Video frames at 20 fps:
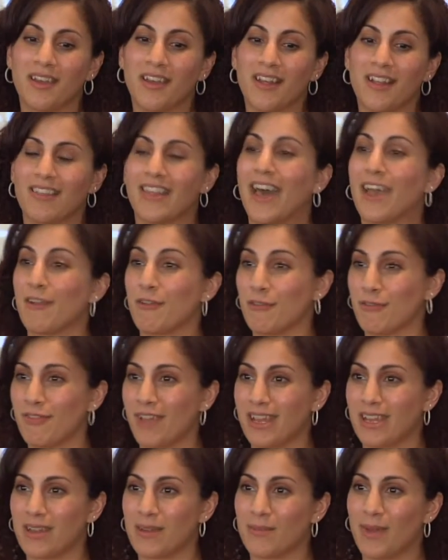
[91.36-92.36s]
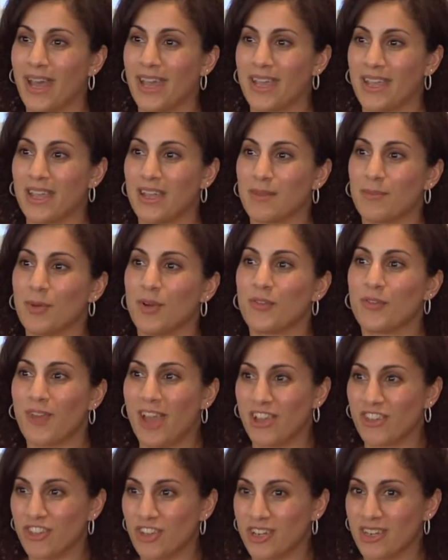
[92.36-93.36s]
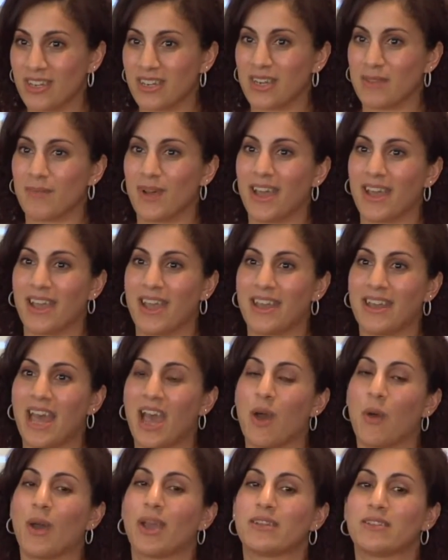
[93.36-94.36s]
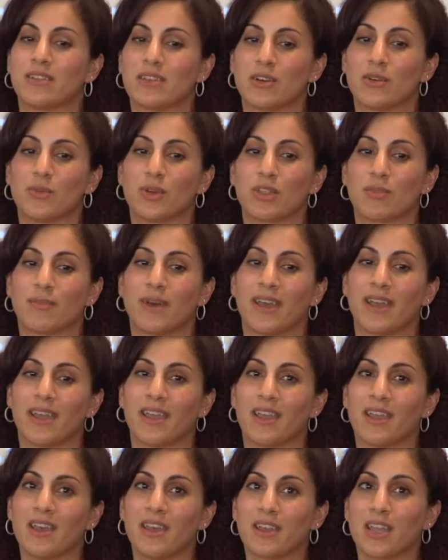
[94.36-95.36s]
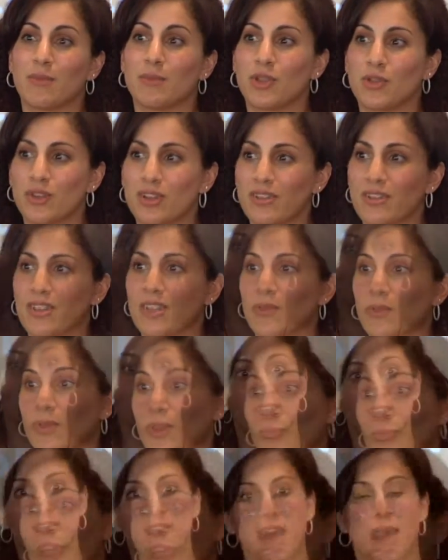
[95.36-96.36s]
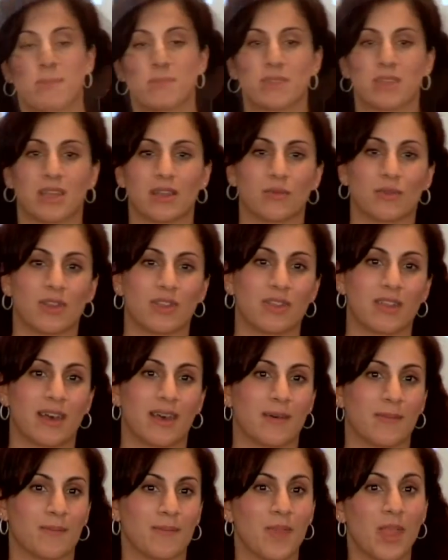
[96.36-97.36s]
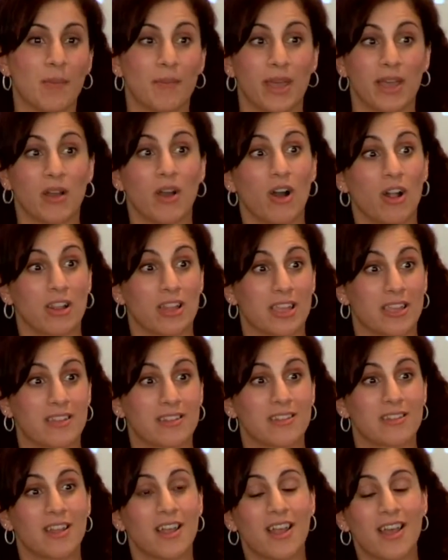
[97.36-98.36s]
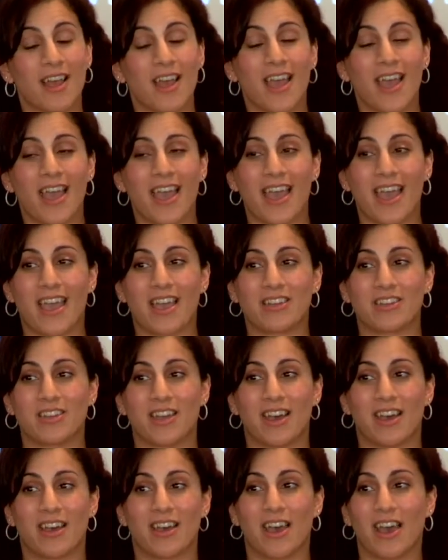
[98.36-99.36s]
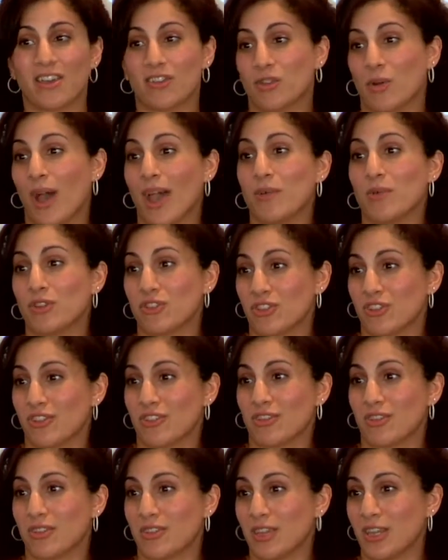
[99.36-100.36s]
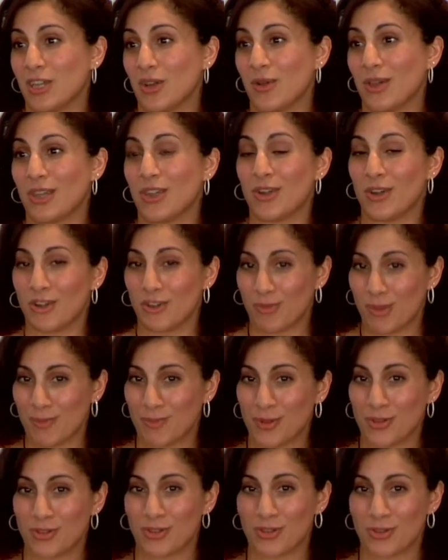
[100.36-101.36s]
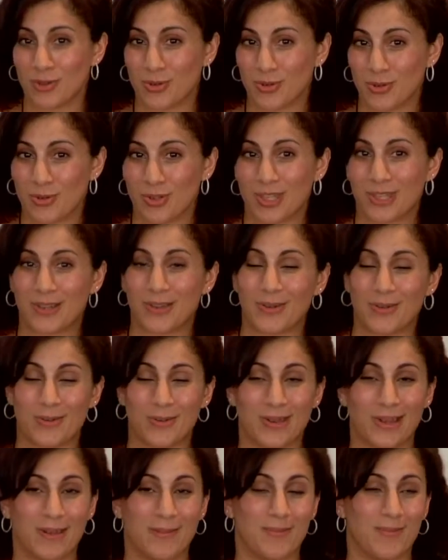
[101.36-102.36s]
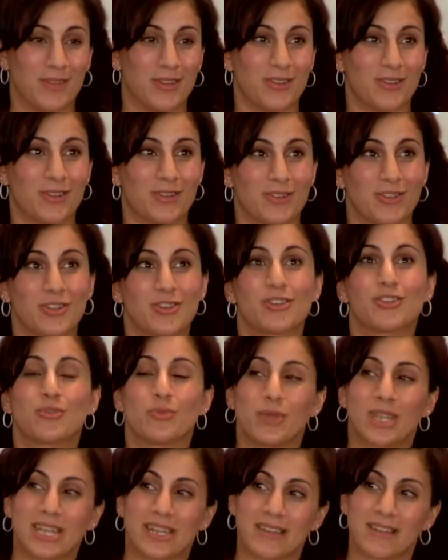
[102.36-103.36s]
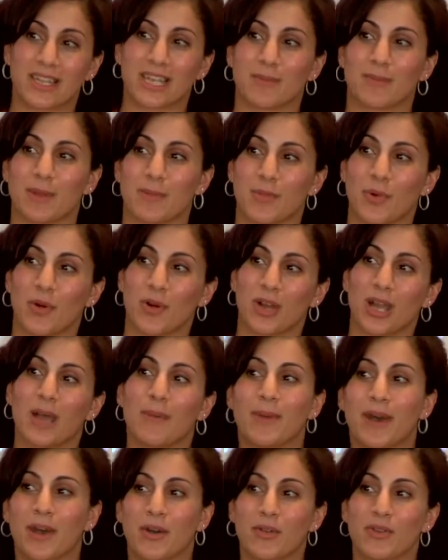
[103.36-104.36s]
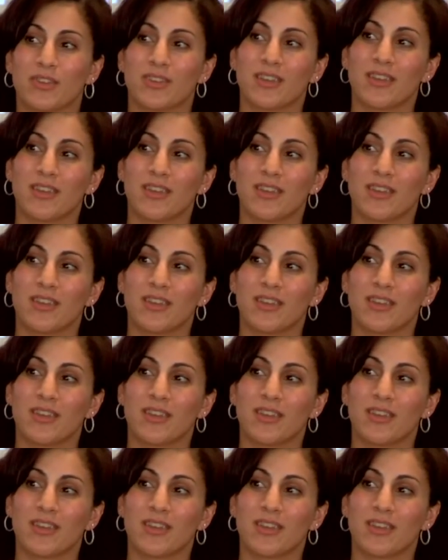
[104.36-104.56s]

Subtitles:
life and in my profession and and how I deal with my community and with my family and with my colleagues. And so I would just, you know, encourage people to, you know, to just read a little bit more about